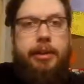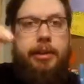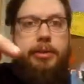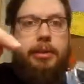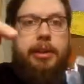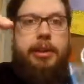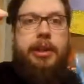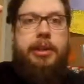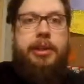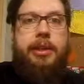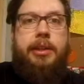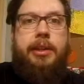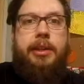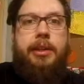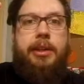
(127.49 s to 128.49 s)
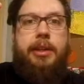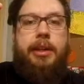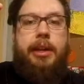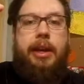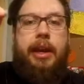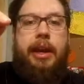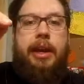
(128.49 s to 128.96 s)
green onion
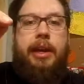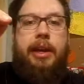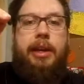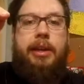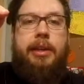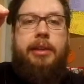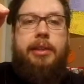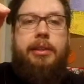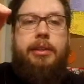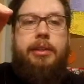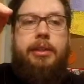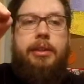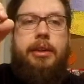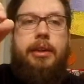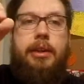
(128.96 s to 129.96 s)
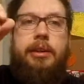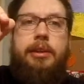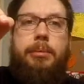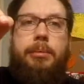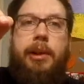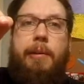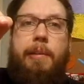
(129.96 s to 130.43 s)
and uh,
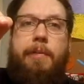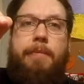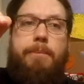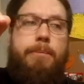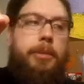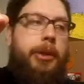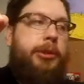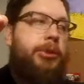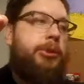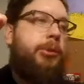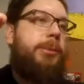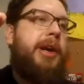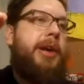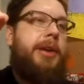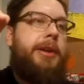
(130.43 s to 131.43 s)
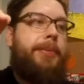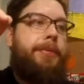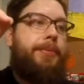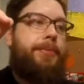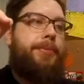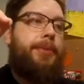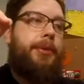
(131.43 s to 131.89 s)
some type of mushroom on it.
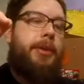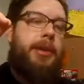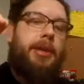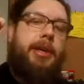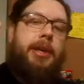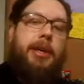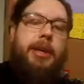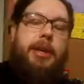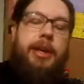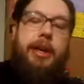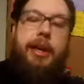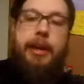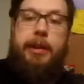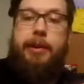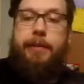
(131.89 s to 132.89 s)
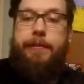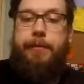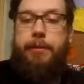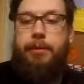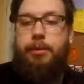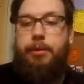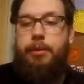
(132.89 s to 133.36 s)
And if
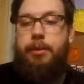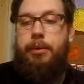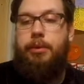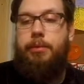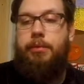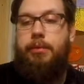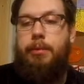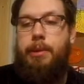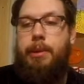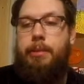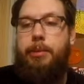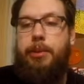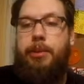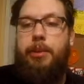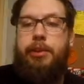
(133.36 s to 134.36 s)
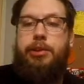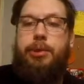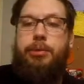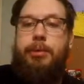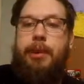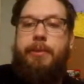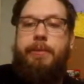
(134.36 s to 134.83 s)
you remember the
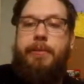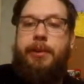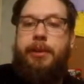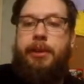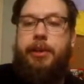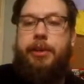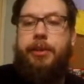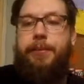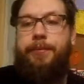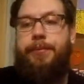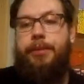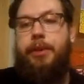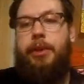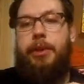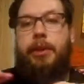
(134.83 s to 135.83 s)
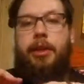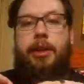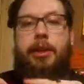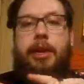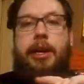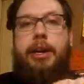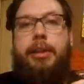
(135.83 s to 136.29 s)
Ichiran video, a
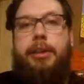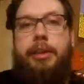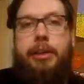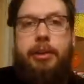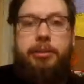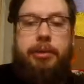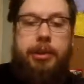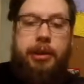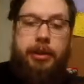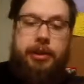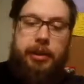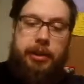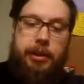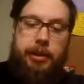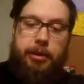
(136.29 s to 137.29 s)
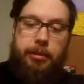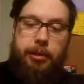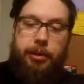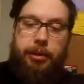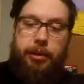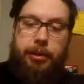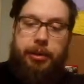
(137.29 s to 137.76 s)
lot of the ingredients on here will
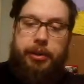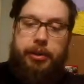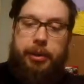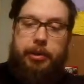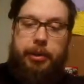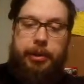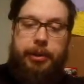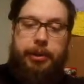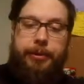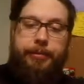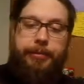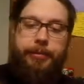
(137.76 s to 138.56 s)
look similar.